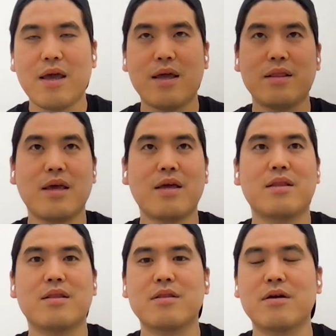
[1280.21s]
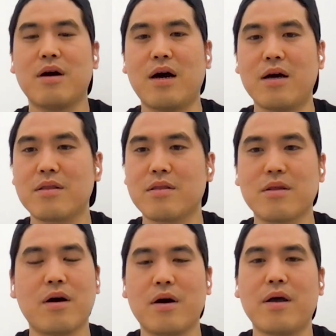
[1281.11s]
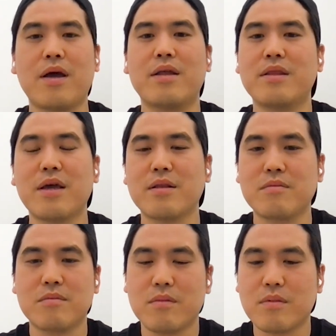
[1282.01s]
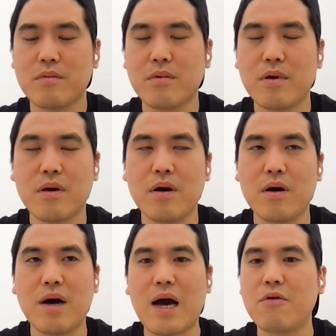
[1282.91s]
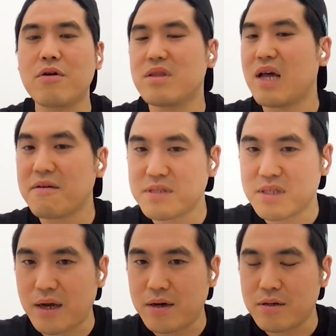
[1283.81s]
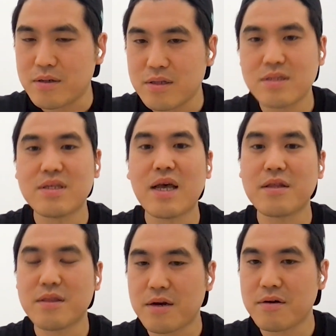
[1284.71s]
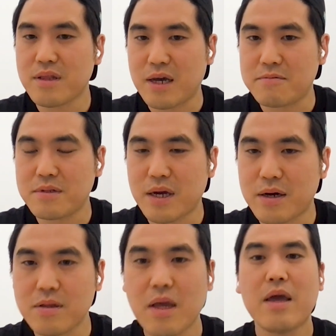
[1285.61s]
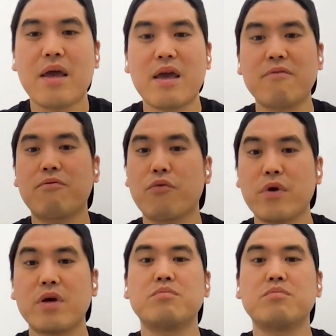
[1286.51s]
and then the uh, and then uh, our lifestyle sedentary lifestyle if we are